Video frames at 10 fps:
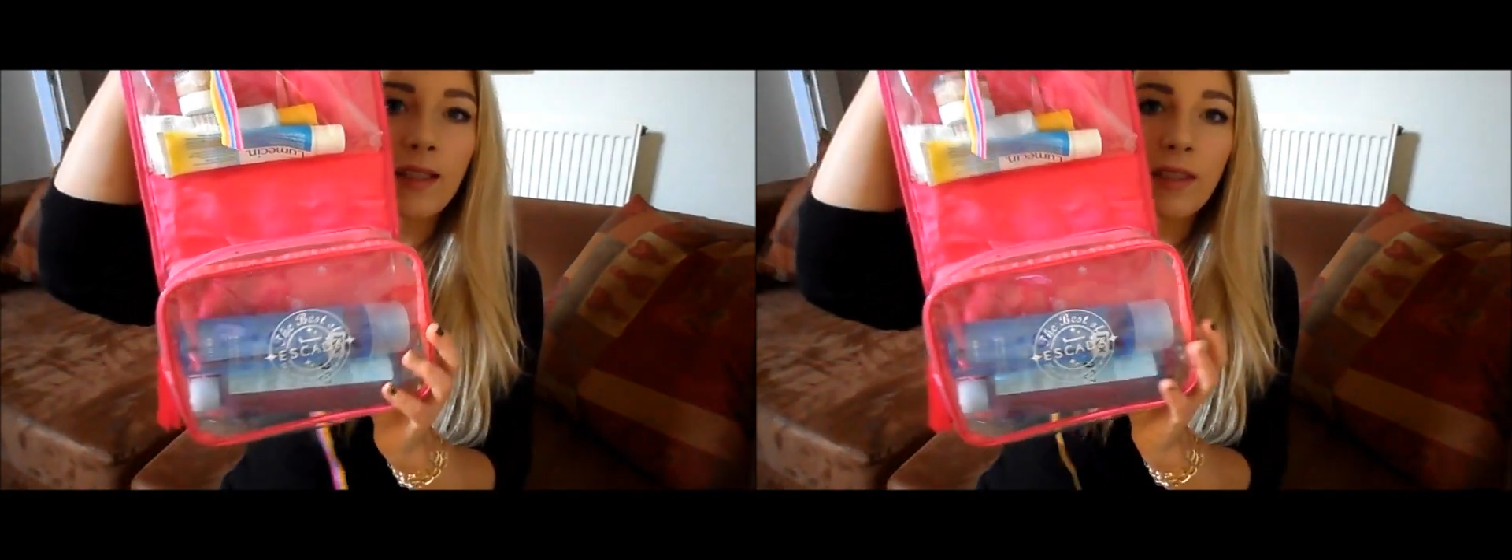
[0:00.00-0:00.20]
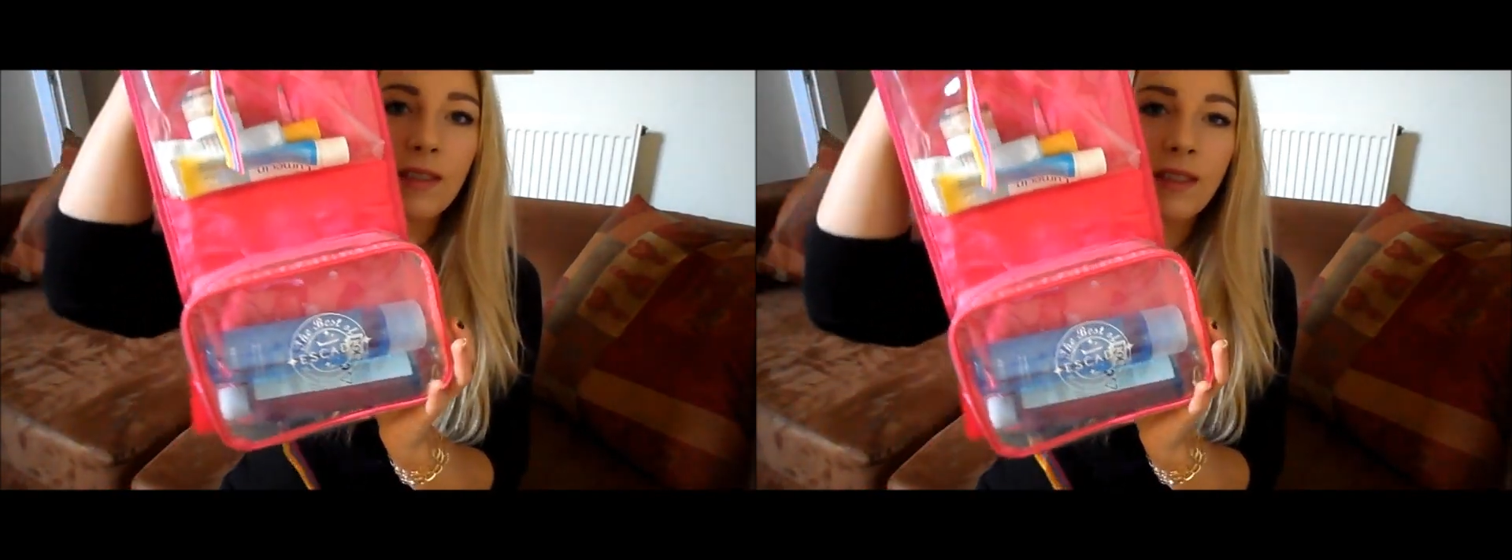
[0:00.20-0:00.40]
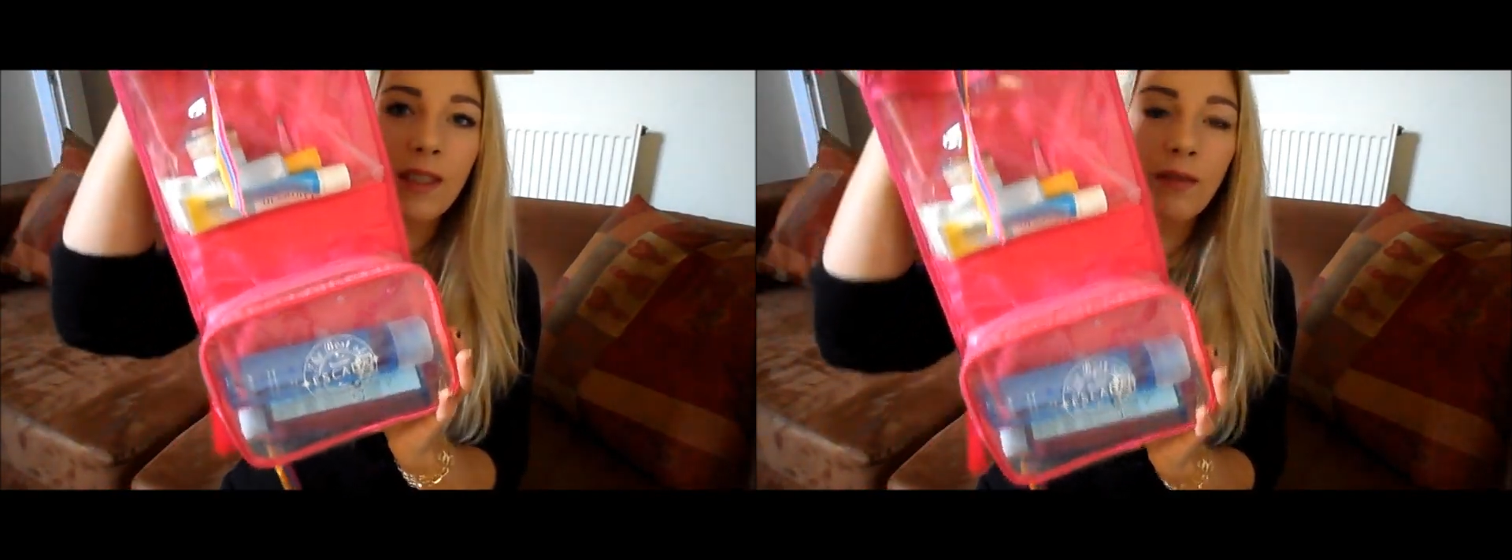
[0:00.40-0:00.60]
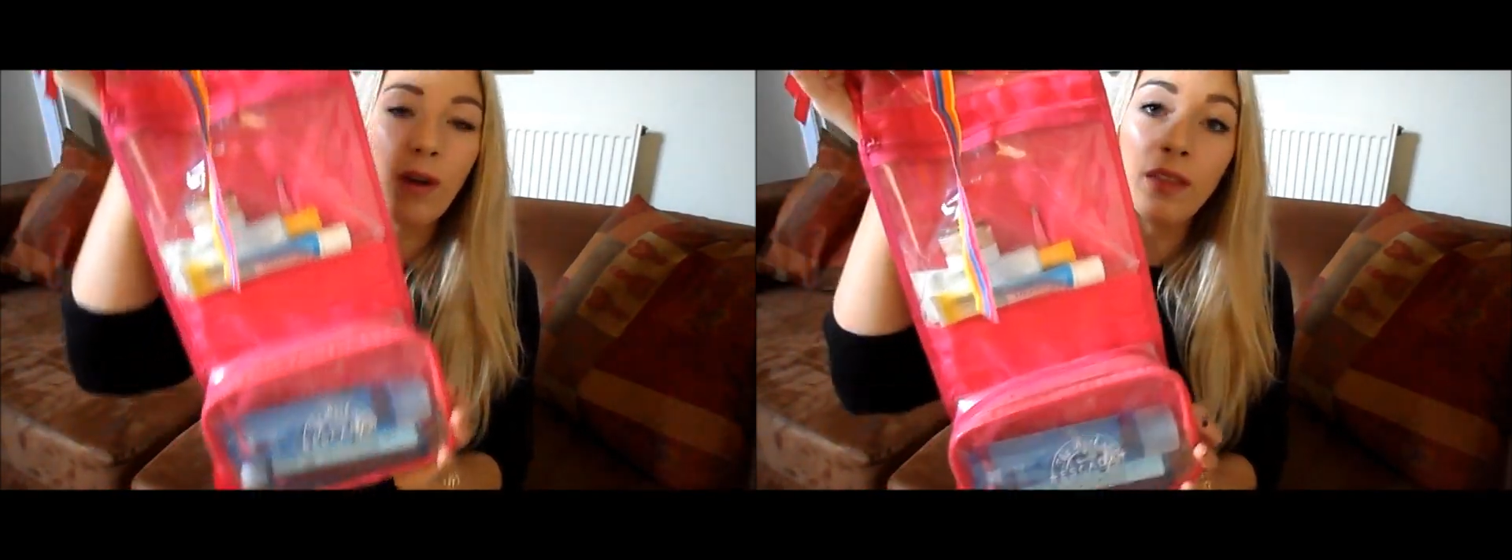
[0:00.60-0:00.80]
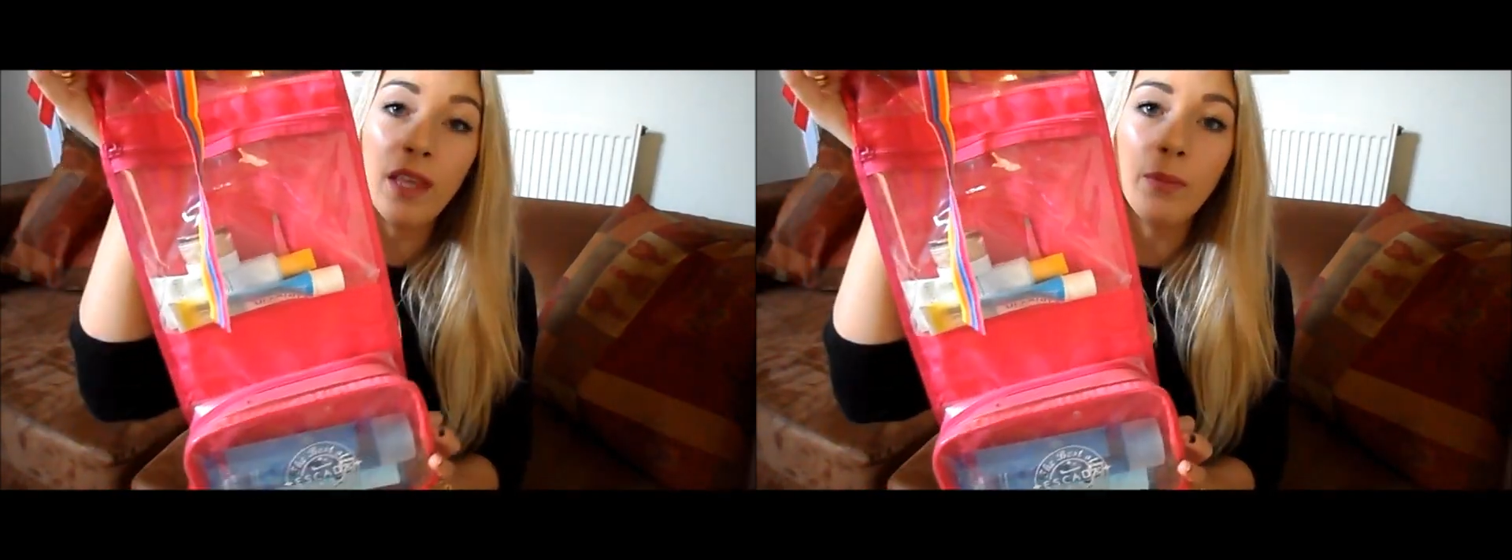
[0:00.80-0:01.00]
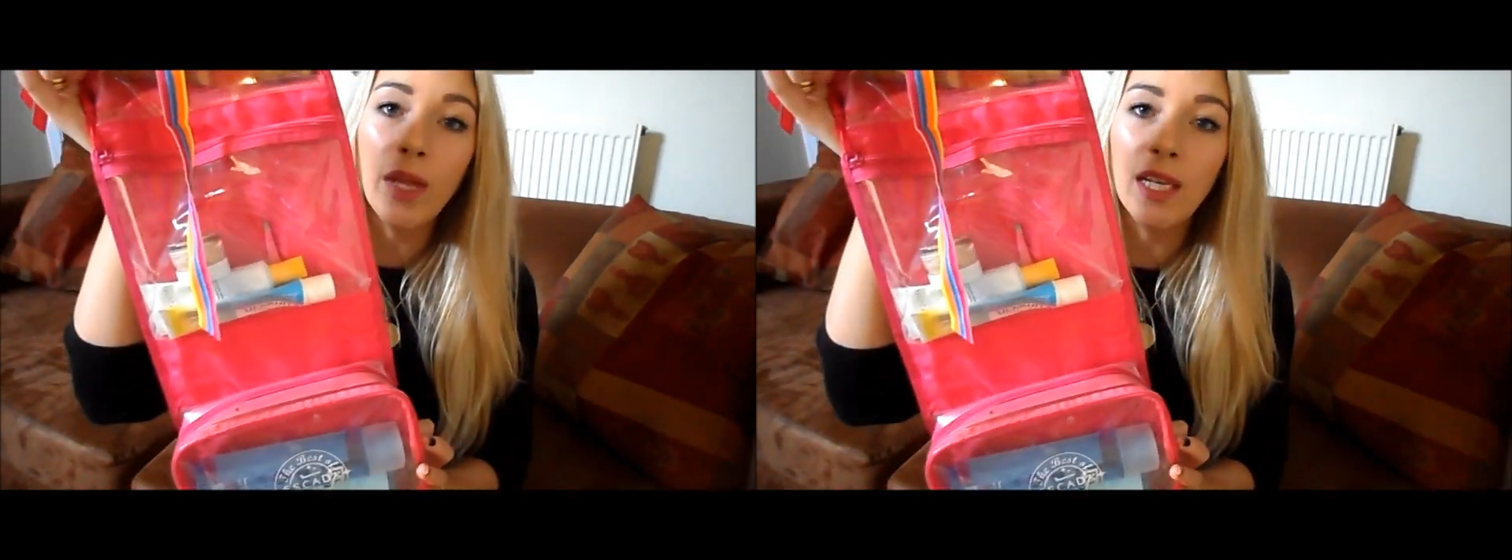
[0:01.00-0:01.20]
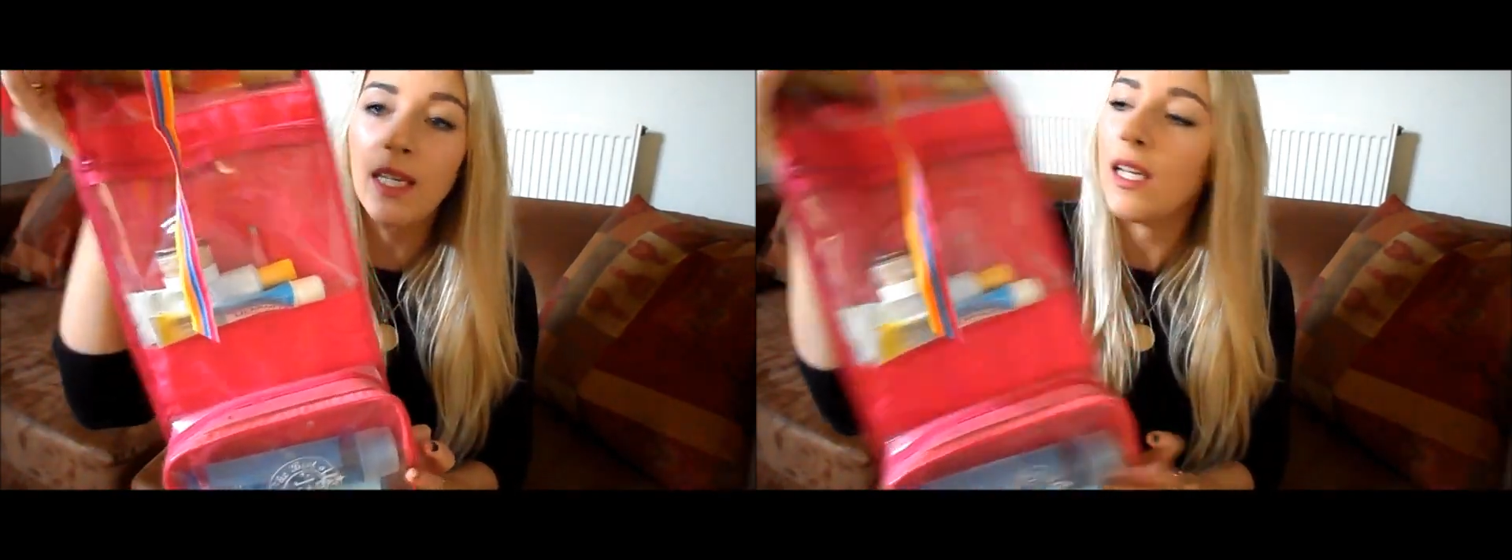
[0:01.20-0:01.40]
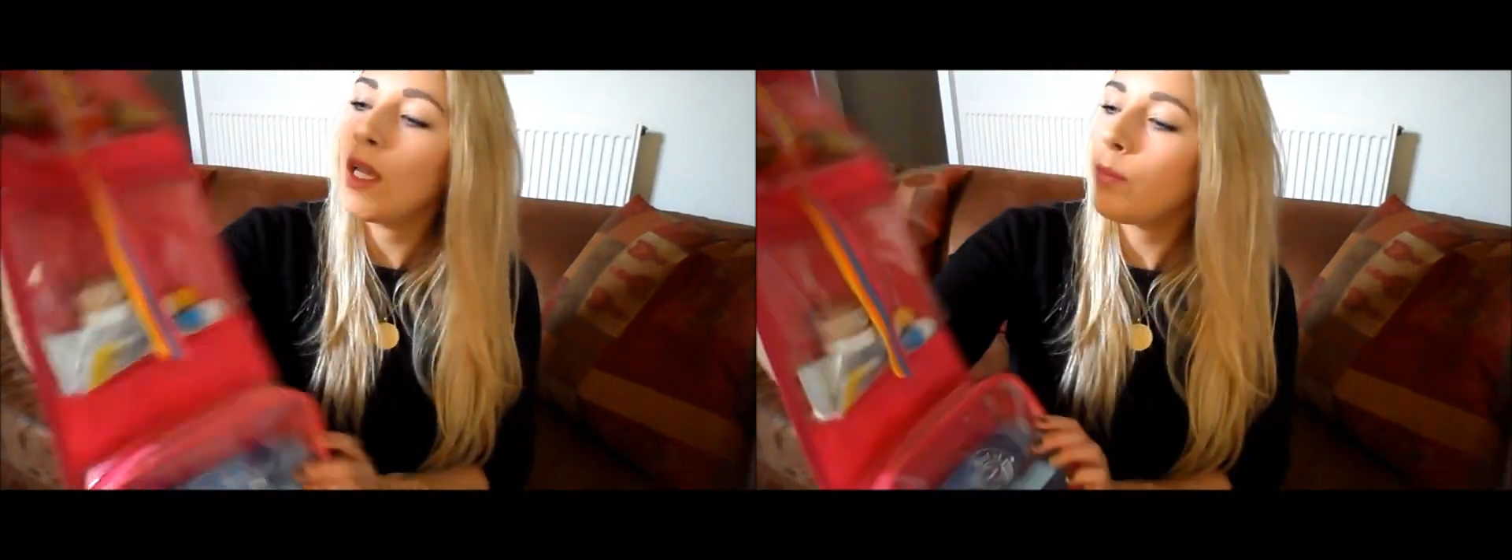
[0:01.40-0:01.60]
As you can see, there aren't that many